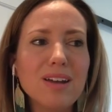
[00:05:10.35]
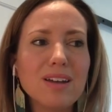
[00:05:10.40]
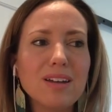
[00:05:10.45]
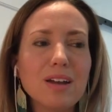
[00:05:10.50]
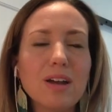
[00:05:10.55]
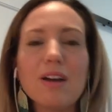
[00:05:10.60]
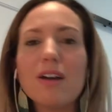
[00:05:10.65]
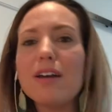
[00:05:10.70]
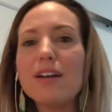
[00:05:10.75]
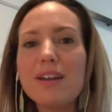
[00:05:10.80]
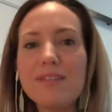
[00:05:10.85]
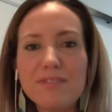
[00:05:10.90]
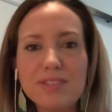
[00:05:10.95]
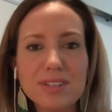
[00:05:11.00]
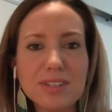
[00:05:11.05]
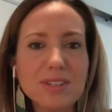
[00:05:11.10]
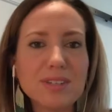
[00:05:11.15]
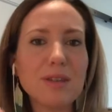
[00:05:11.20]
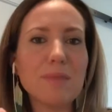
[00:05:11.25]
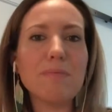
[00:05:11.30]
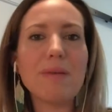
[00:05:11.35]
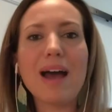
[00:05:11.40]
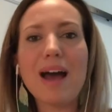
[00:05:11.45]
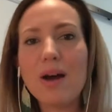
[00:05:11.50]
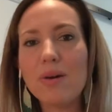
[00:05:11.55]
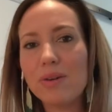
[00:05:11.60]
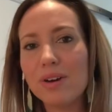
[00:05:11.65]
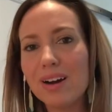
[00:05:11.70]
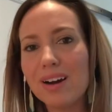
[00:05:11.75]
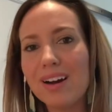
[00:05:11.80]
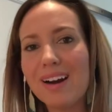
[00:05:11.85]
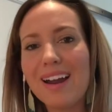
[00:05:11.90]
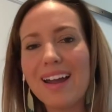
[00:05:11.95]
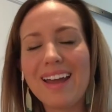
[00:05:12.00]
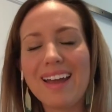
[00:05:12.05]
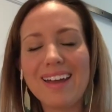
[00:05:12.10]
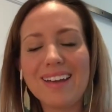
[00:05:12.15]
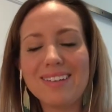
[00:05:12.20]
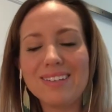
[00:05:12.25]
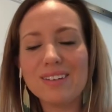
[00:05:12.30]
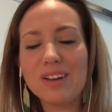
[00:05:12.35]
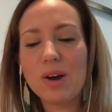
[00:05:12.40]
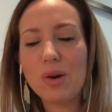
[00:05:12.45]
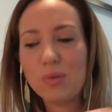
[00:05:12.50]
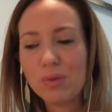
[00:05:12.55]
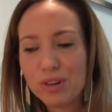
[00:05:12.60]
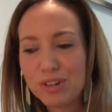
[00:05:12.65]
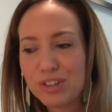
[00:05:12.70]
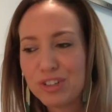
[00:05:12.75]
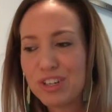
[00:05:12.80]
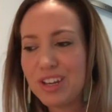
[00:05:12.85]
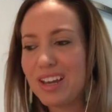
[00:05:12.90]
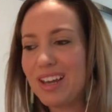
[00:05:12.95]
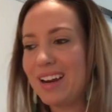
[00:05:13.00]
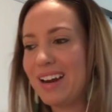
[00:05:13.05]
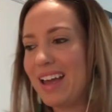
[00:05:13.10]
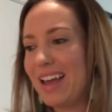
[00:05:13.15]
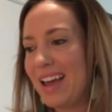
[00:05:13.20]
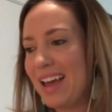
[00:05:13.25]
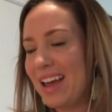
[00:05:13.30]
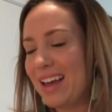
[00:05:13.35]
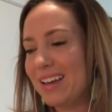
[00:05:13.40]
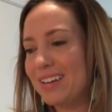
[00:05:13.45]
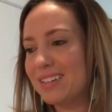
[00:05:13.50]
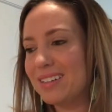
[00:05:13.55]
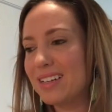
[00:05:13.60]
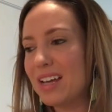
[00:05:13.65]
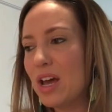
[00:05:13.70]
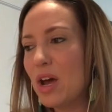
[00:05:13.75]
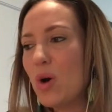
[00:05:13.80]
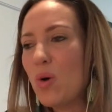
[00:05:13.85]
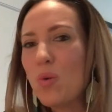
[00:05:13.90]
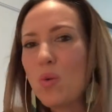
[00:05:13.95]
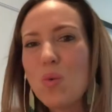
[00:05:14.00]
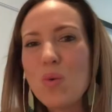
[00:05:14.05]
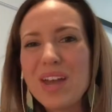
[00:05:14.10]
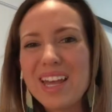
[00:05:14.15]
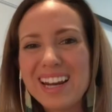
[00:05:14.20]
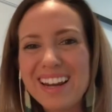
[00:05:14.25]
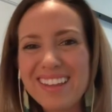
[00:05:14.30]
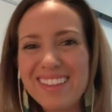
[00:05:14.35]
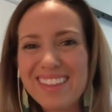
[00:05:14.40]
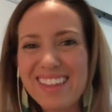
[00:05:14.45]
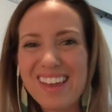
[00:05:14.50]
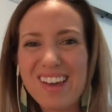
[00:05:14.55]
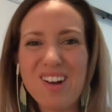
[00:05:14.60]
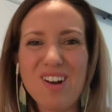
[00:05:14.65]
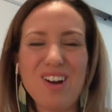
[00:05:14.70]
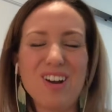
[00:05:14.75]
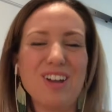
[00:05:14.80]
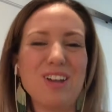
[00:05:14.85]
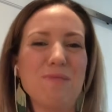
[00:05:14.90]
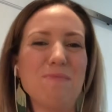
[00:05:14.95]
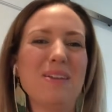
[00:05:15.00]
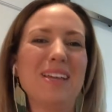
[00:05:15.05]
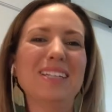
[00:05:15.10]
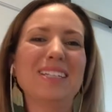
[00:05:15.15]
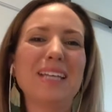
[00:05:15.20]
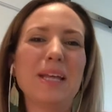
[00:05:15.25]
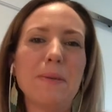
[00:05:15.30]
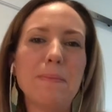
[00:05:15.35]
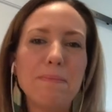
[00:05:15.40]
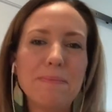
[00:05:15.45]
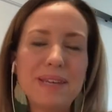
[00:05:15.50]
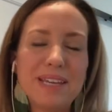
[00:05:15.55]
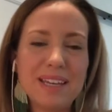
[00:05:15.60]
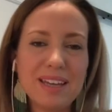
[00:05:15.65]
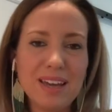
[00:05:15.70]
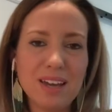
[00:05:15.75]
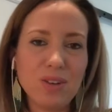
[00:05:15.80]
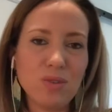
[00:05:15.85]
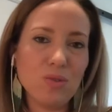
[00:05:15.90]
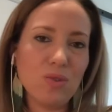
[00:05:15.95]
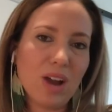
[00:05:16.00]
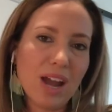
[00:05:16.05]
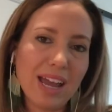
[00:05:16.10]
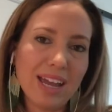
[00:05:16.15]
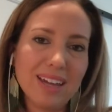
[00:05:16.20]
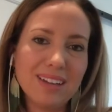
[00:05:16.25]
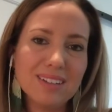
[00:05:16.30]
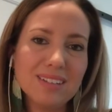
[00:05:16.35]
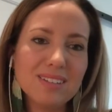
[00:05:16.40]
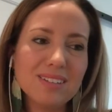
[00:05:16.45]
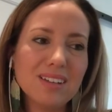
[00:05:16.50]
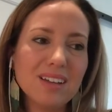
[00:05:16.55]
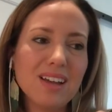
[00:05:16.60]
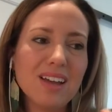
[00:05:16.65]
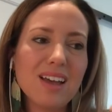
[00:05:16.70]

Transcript: an emphasis on power and coercion and winning the argument and being right.